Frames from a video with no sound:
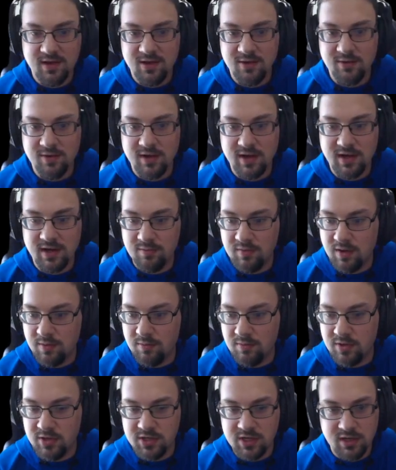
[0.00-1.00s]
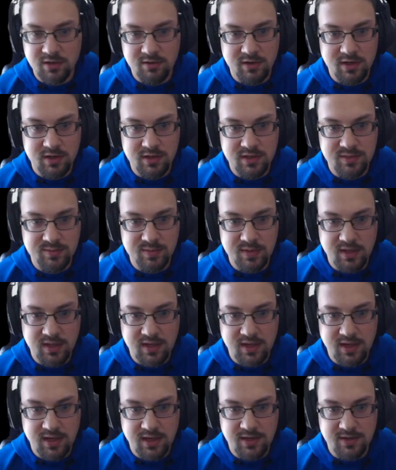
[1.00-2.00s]
random number generator is being
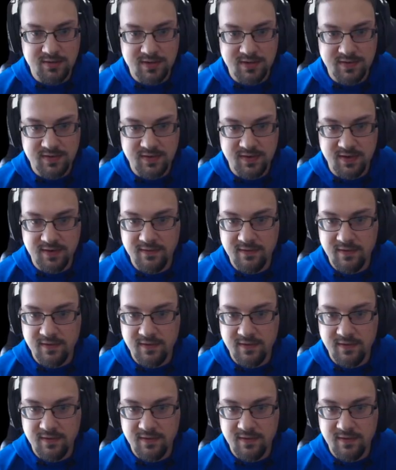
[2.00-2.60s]
kind to us here.